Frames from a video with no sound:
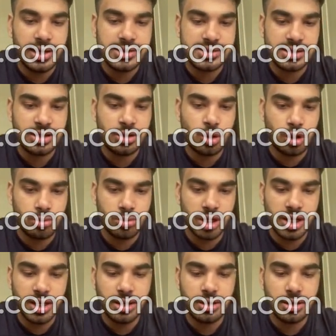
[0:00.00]
days in a normal
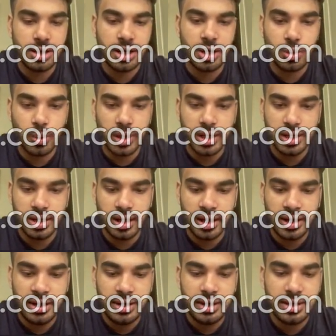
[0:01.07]
year and
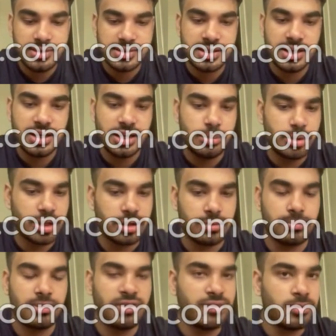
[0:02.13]
29 days in a leap year,
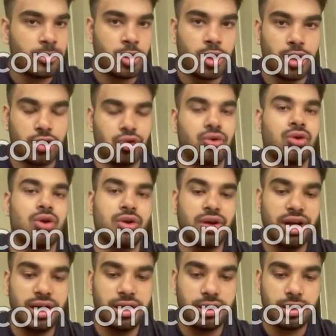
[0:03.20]
if I'm not wrong. All
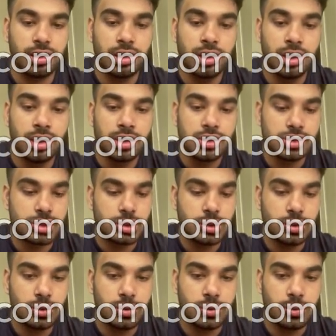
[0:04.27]
right.
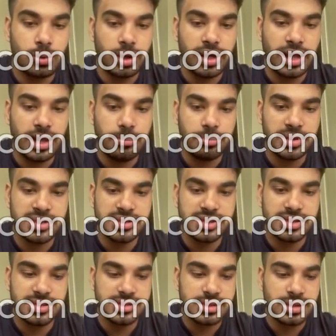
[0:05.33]
So what happens
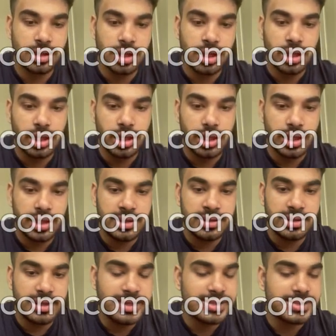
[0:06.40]
is,
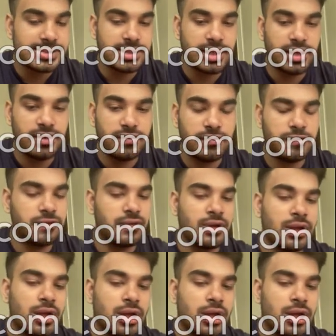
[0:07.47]
in this, if